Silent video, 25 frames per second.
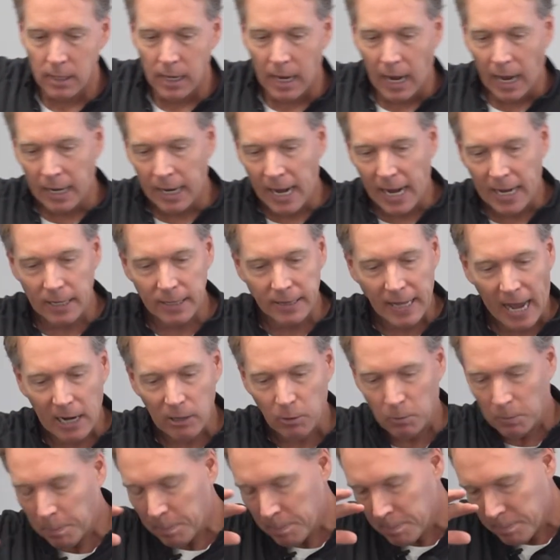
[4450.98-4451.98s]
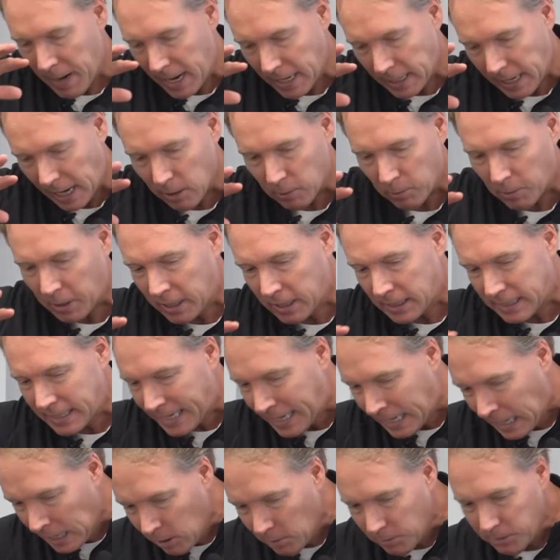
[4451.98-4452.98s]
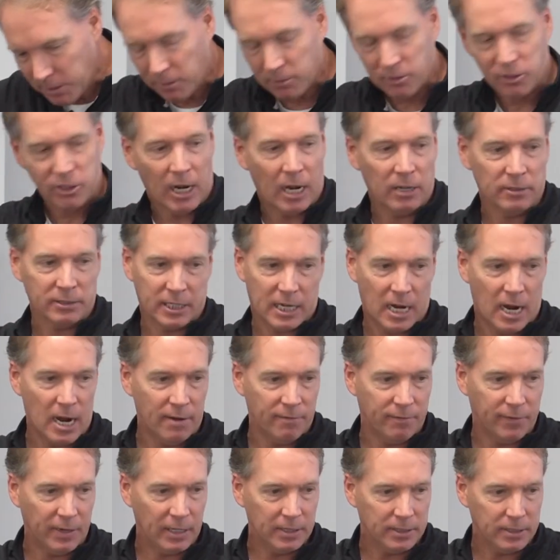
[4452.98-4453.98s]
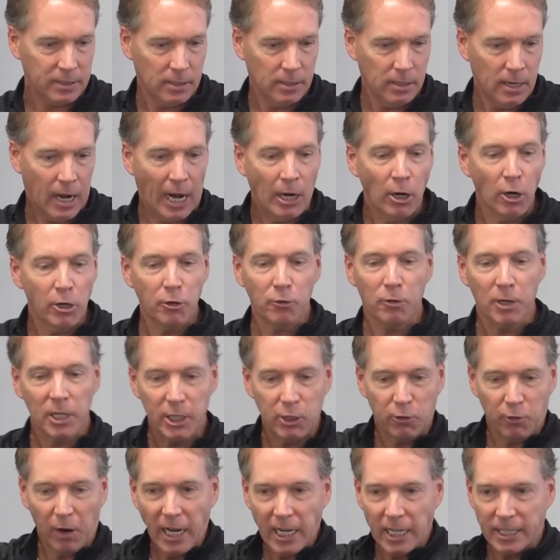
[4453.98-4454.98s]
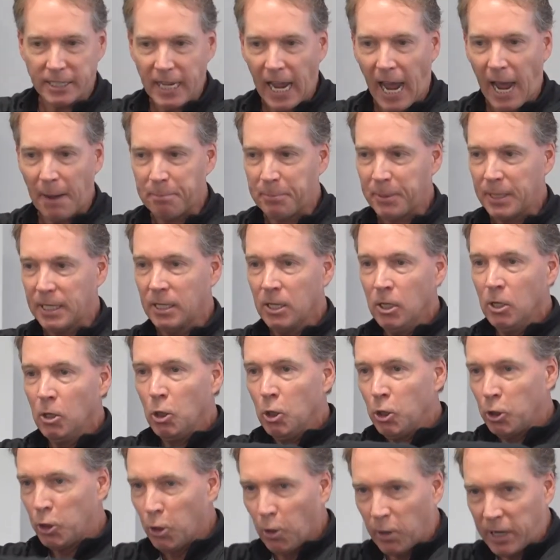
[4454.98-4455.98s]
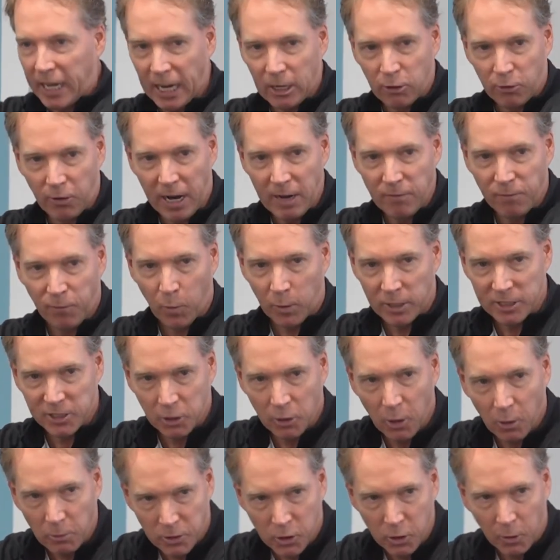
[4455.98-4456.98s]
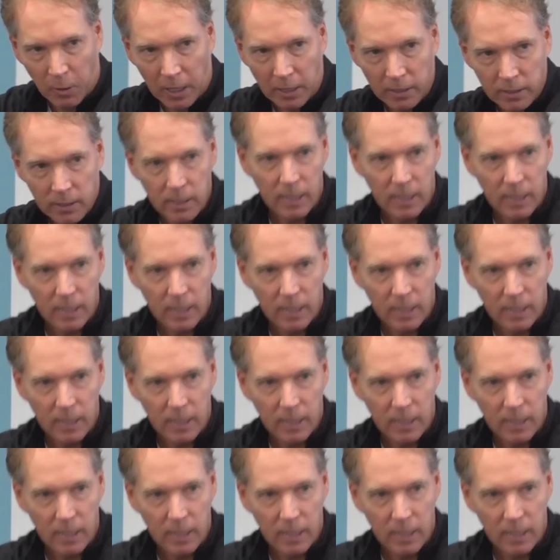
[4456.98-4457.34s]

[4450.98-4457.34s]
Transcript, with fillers: And that, that'll, man, that'll kill your child's confidence. I know you're really great at that, but you don't get a grade for it, so don't do it.